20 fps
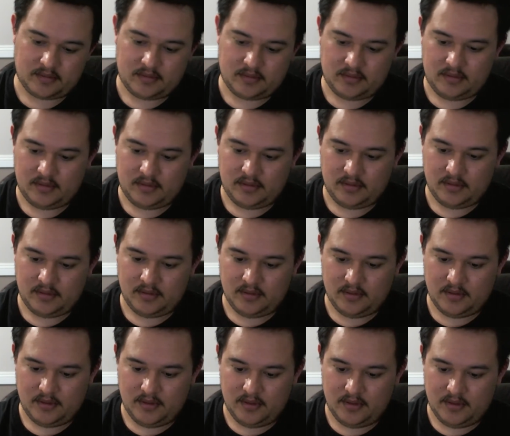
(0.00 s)

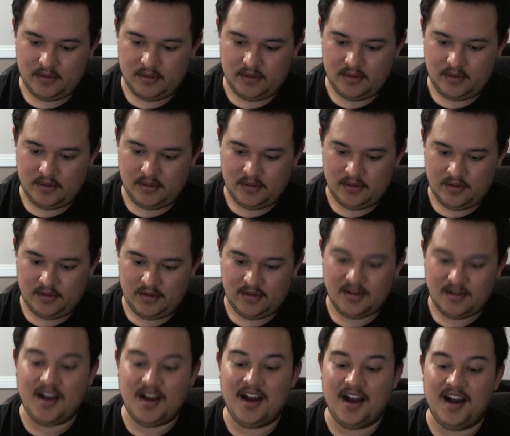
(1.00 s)

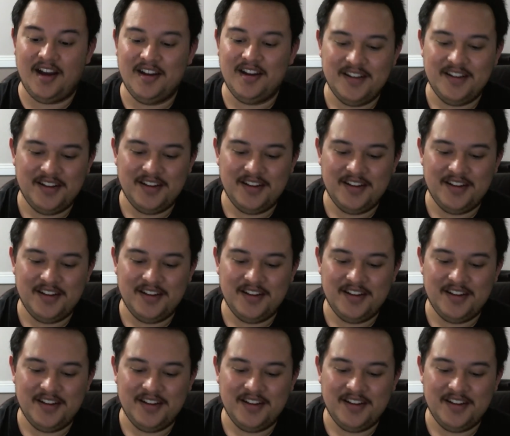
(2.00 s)
(no one is talking)